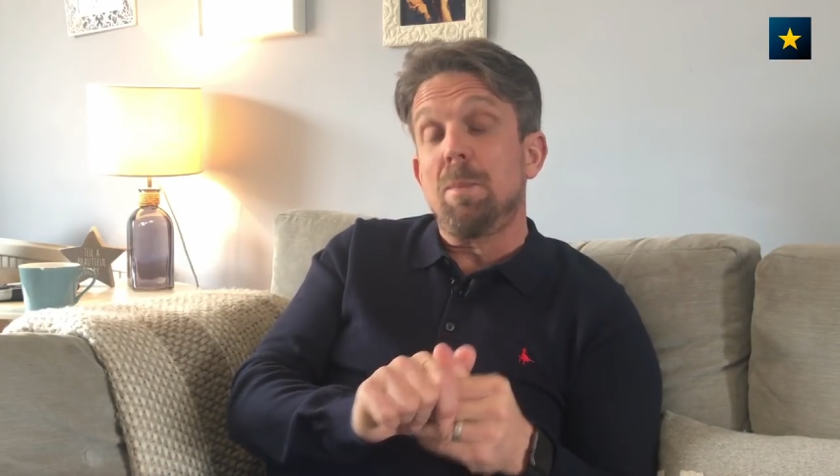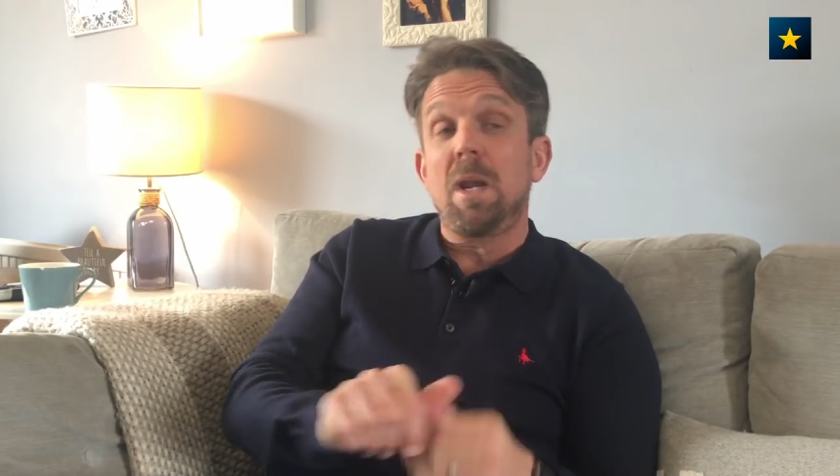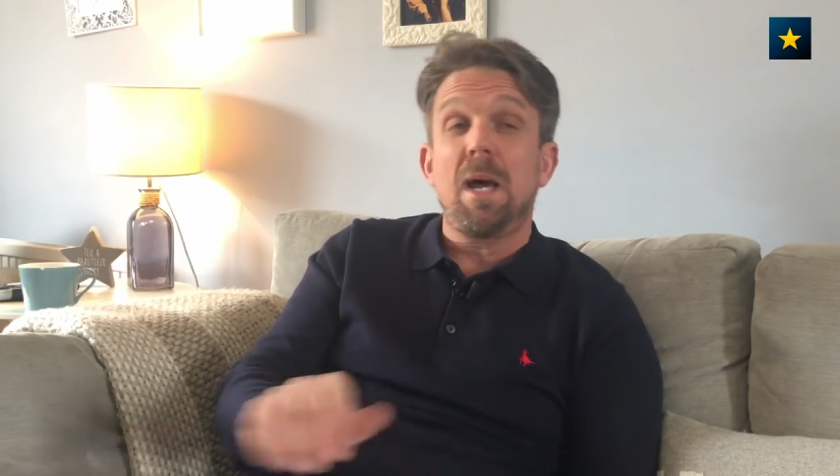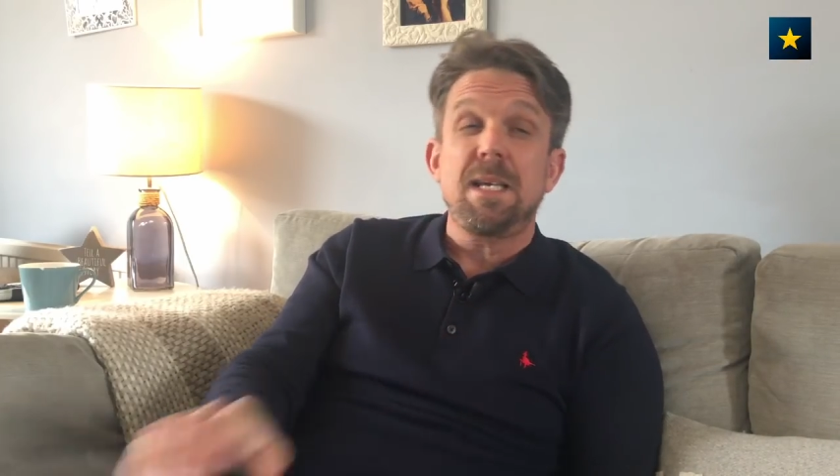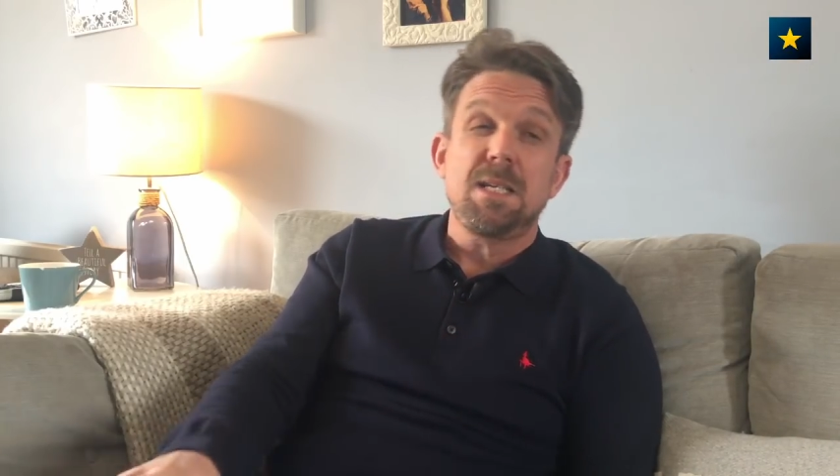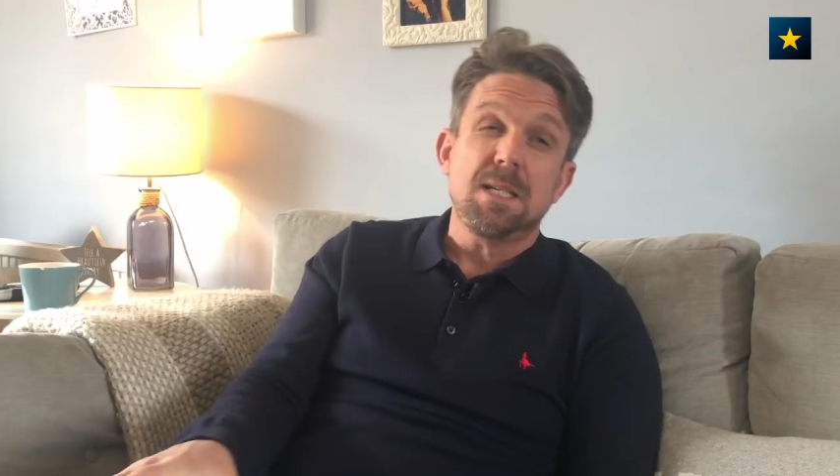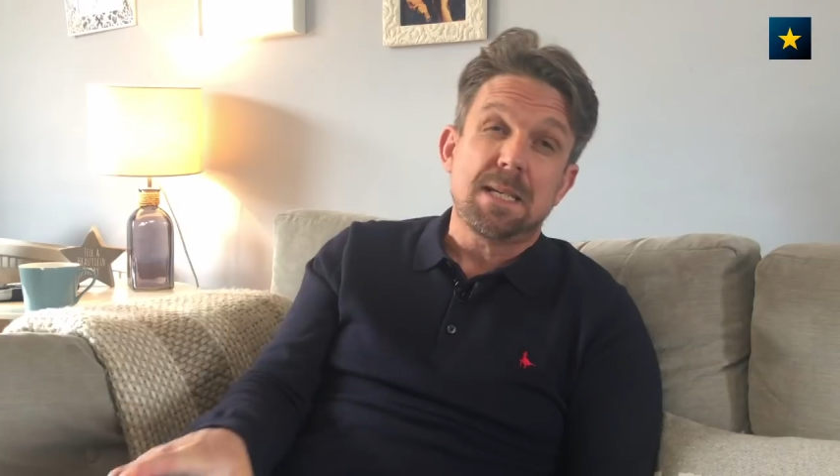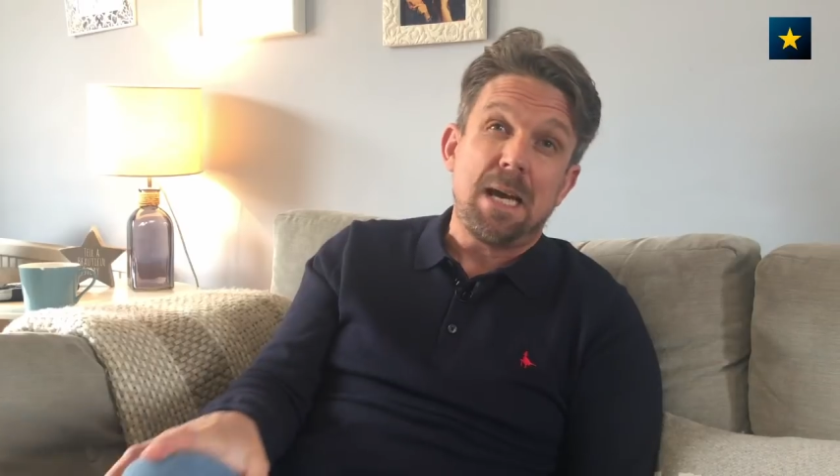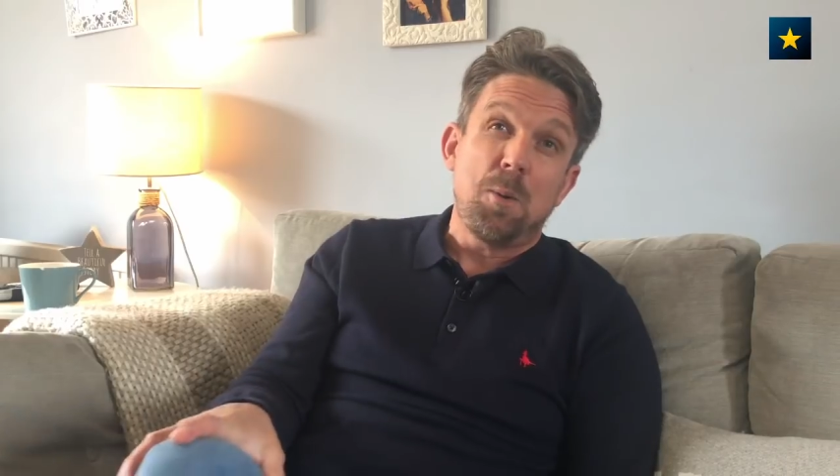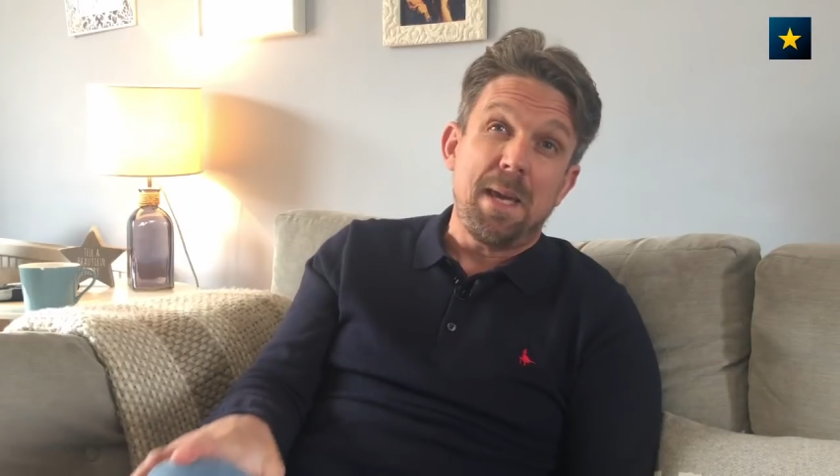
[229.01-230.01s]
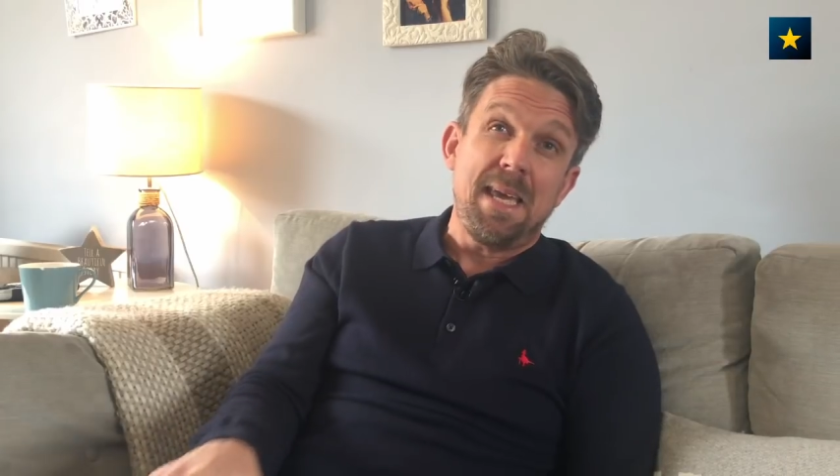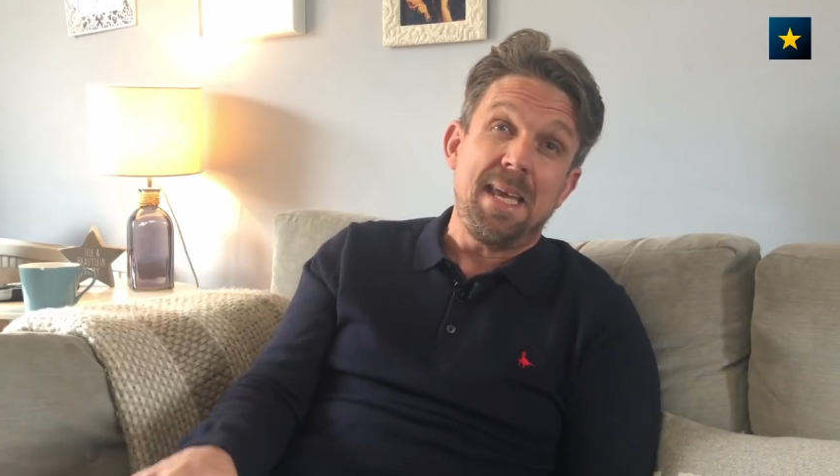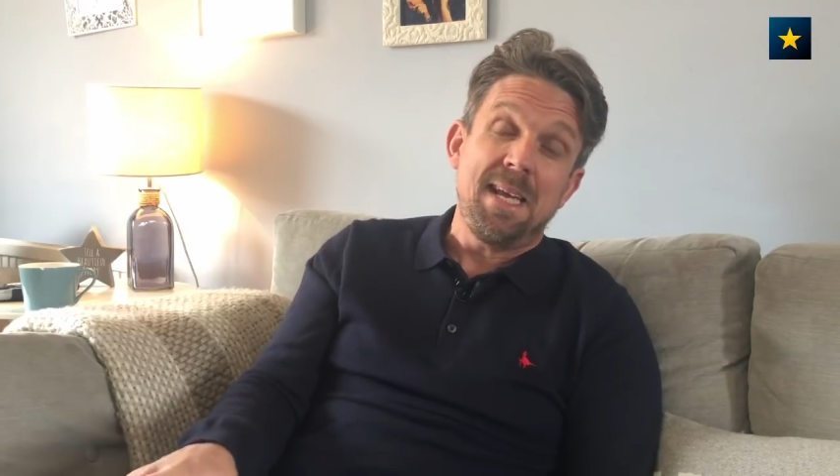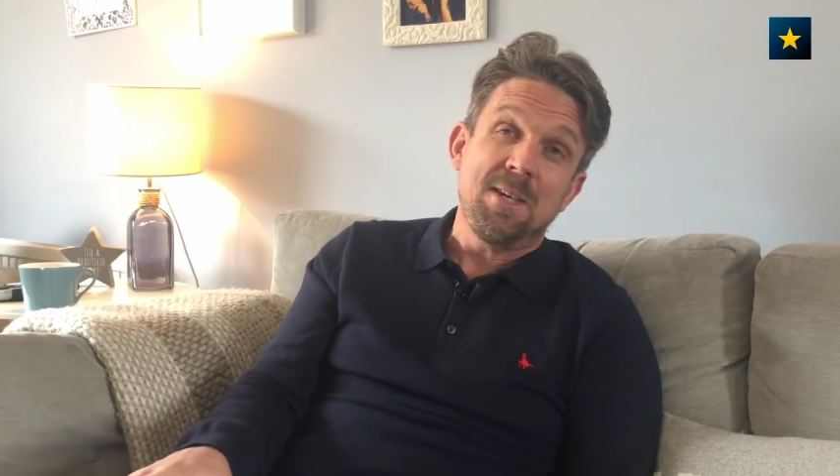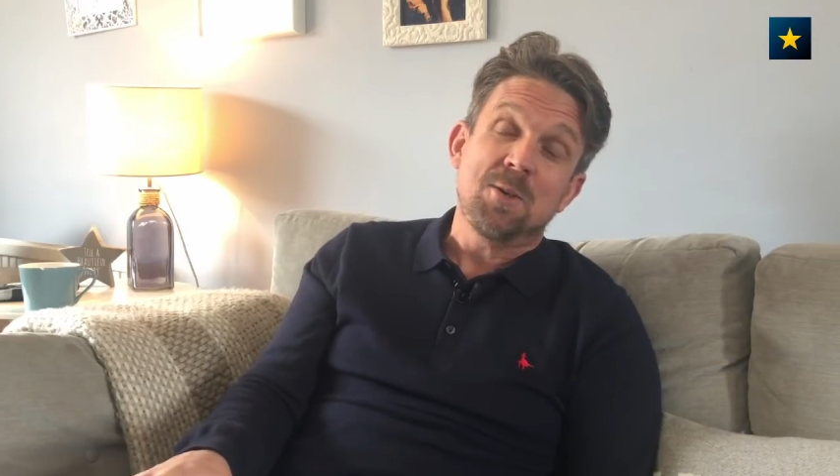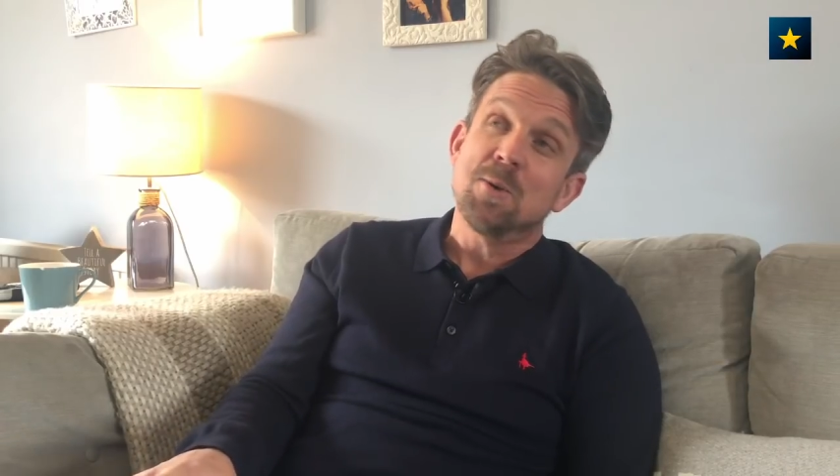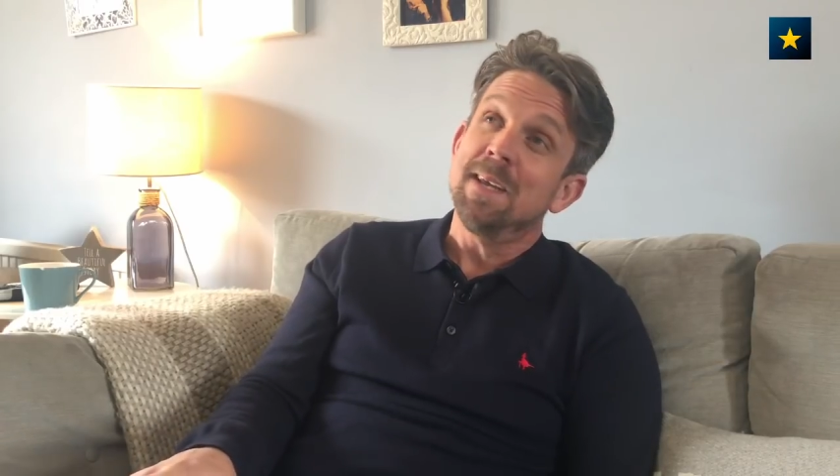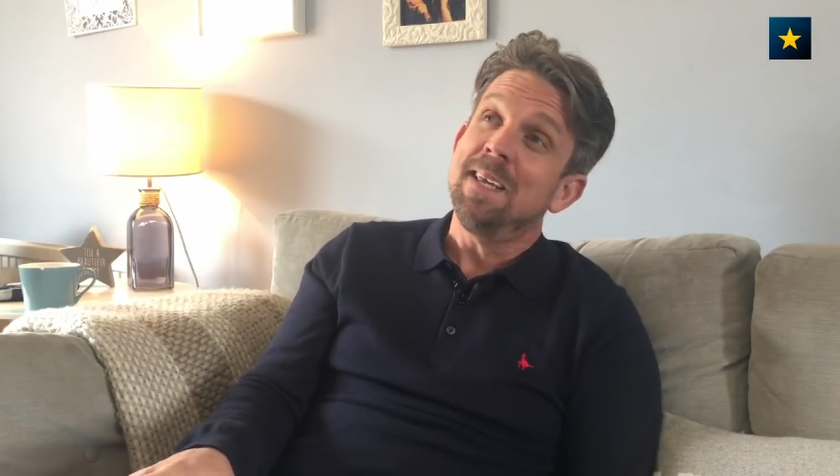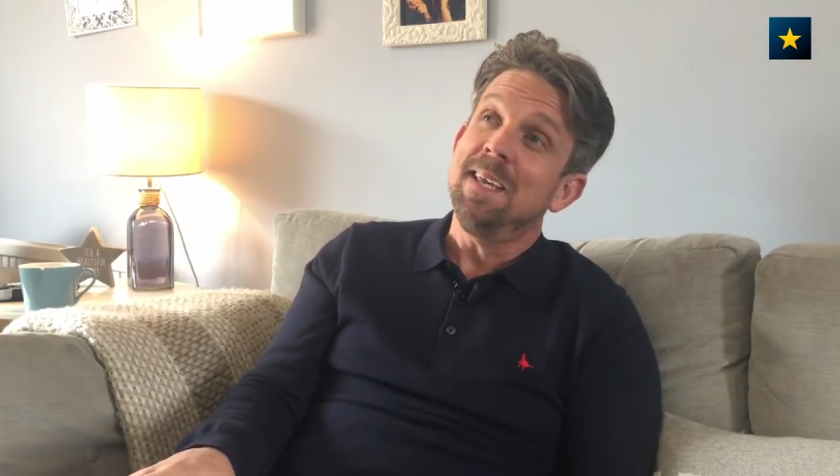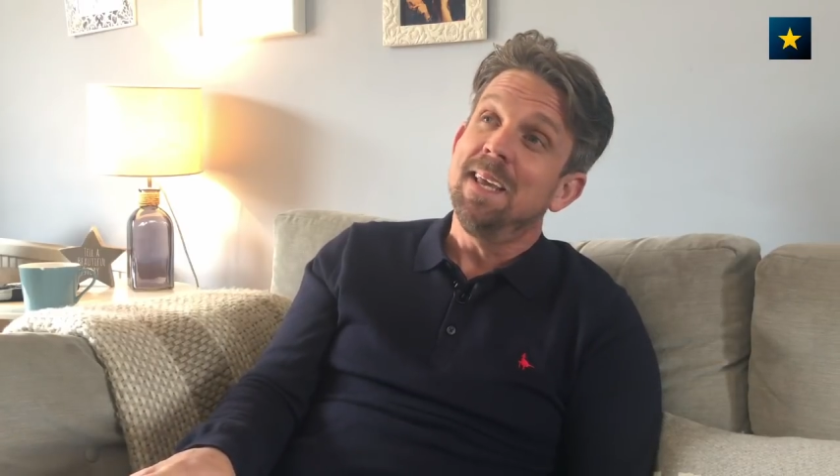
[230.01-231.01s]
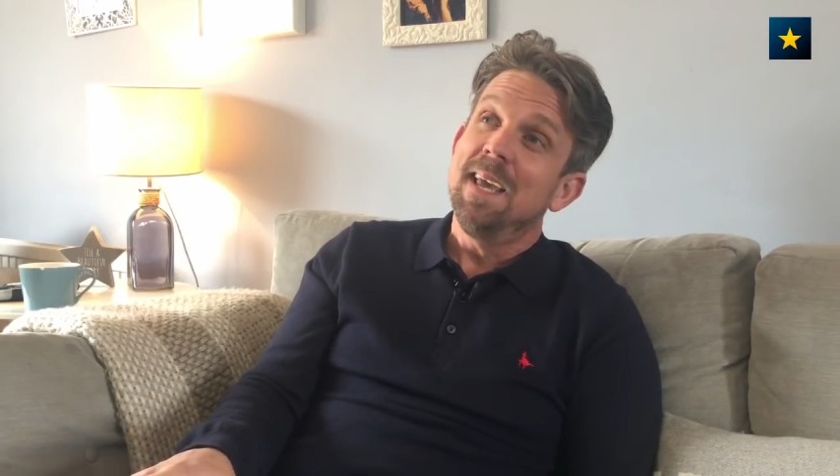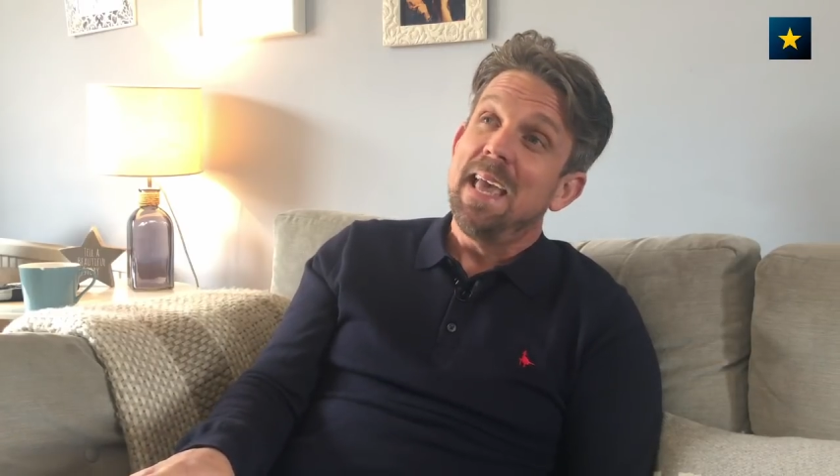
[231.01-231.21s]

got my license out in crikey,